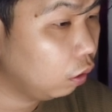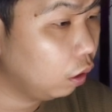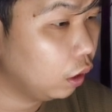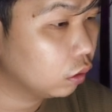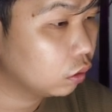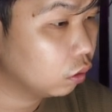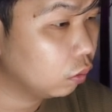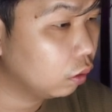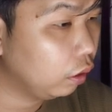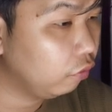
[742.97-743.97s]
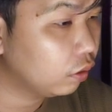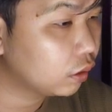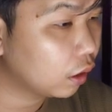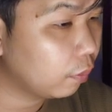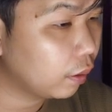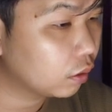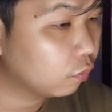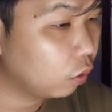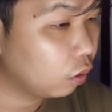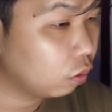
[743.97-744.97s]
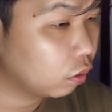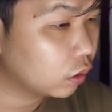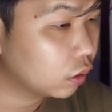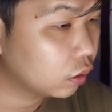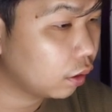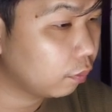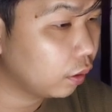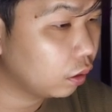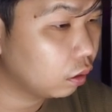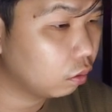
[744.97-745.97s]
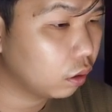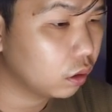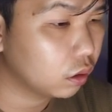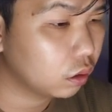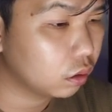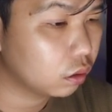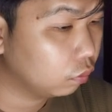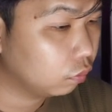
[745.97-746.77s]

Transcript: All right. So the event type has polling location type integration